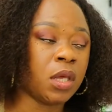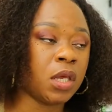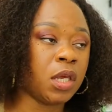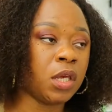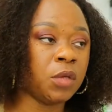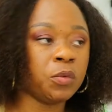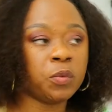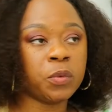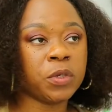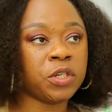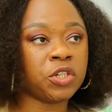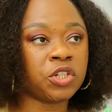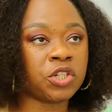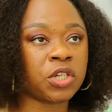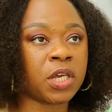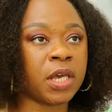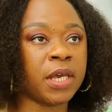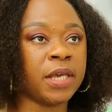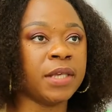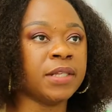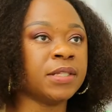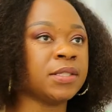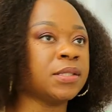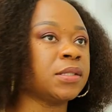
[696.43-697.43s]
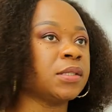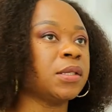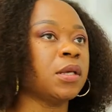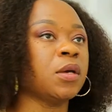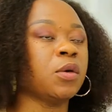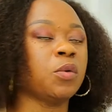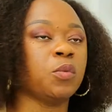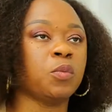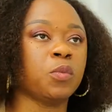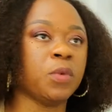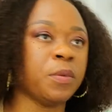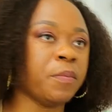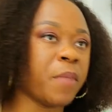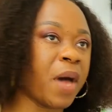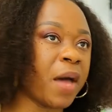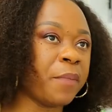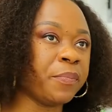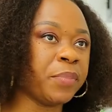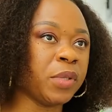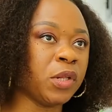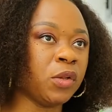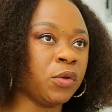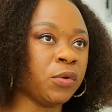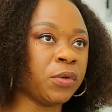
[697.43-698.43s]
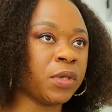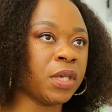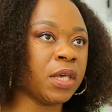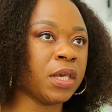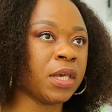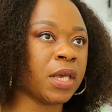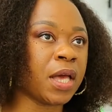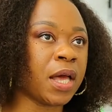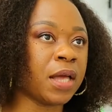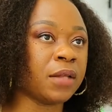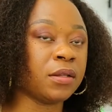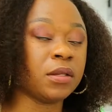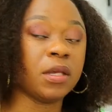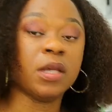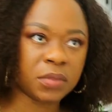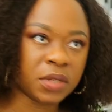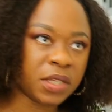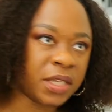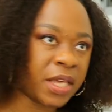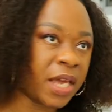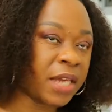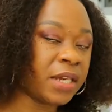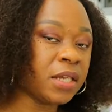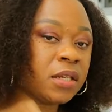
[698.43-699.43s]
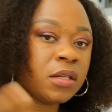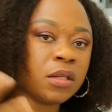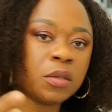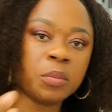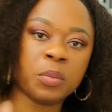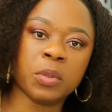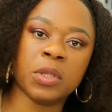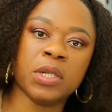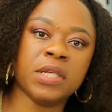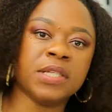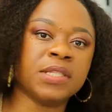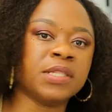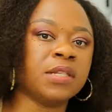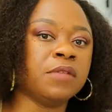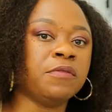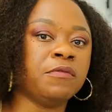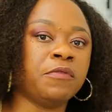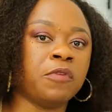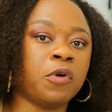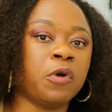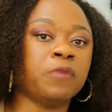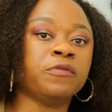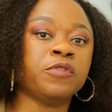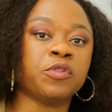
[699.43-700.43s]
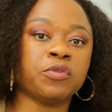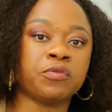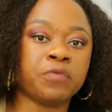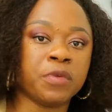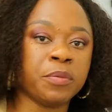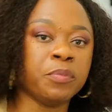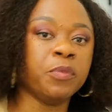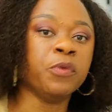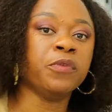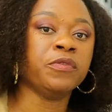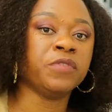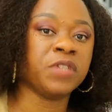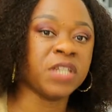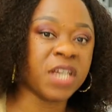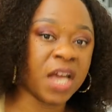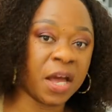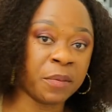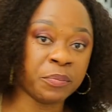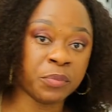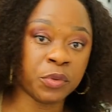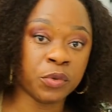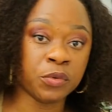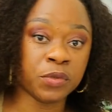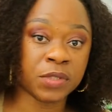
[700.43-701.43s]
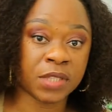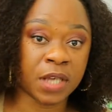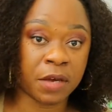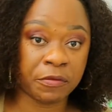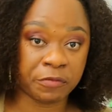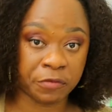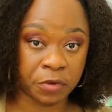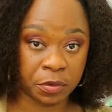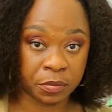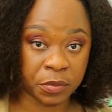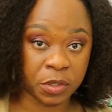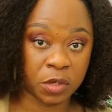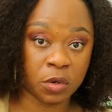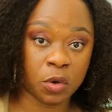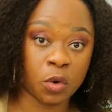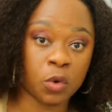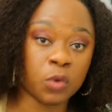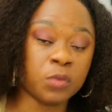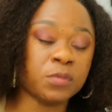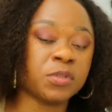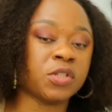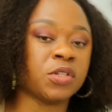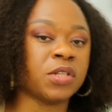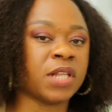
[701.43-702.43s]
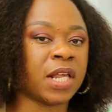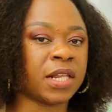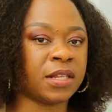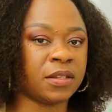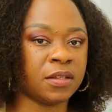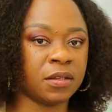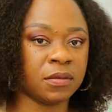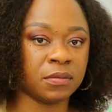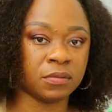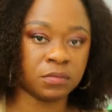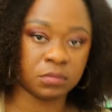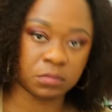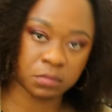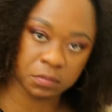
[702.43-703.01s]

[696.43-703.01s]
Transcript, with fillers: in which case we might be looking at getting the police involved to remove the abuser from the home so that the